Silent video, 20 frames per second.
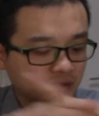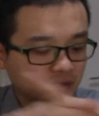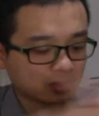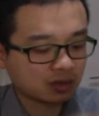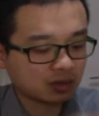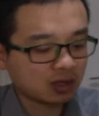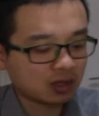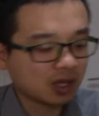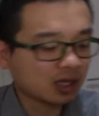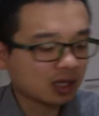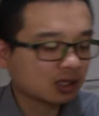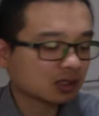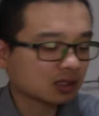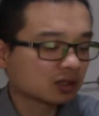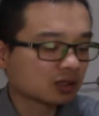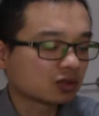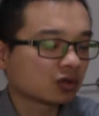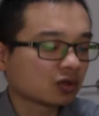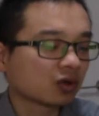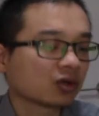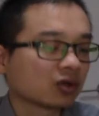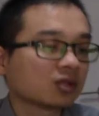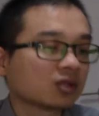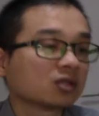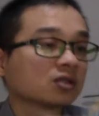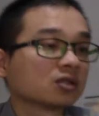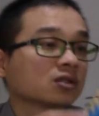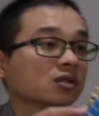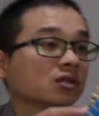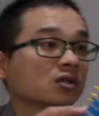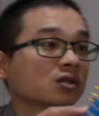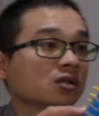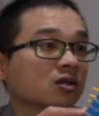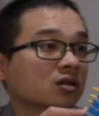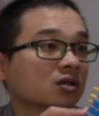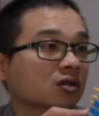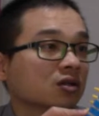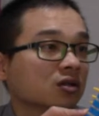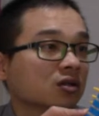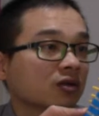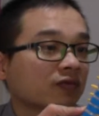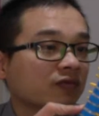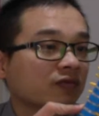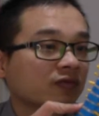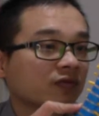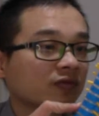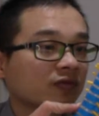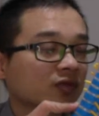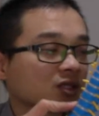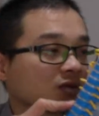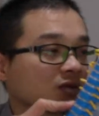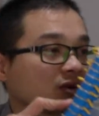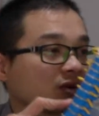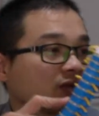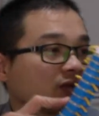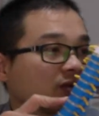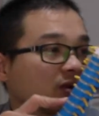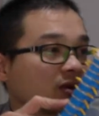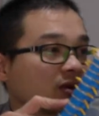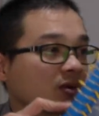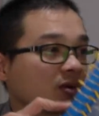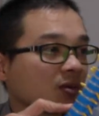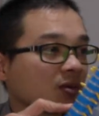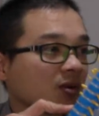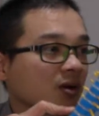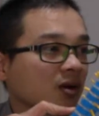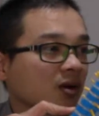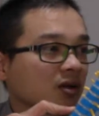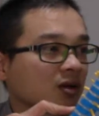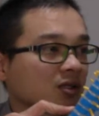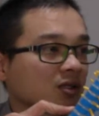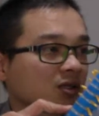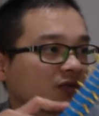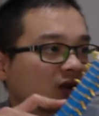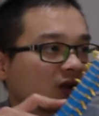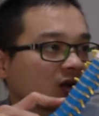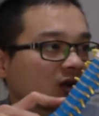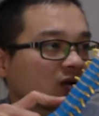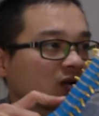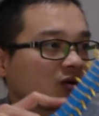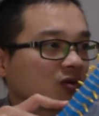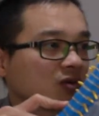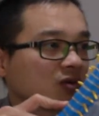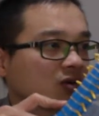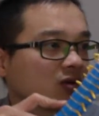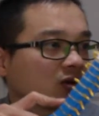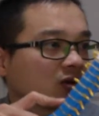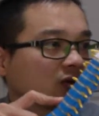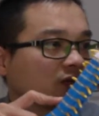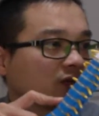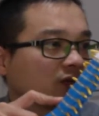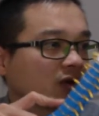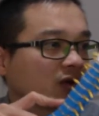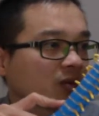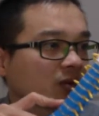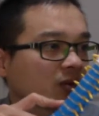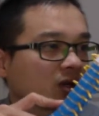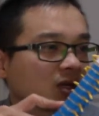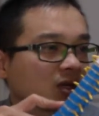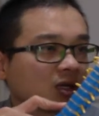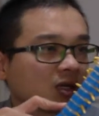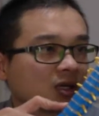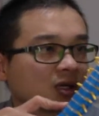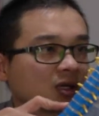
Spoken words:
So neck is a joint, you know, the cervical vertebrae,